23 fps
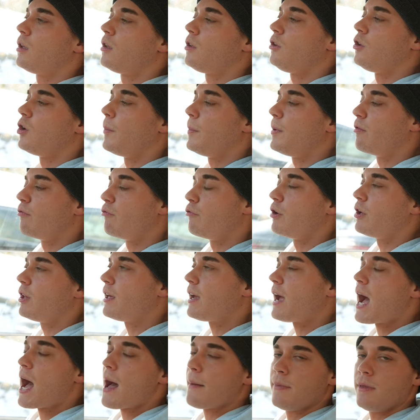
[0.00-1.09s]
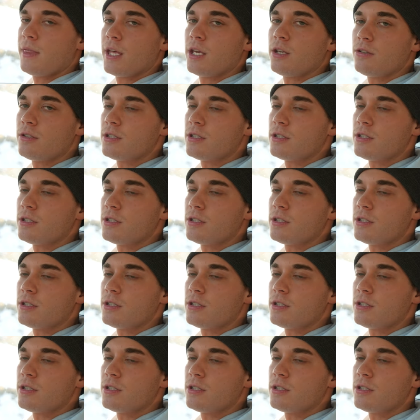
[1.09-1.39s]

you'll be really happy that you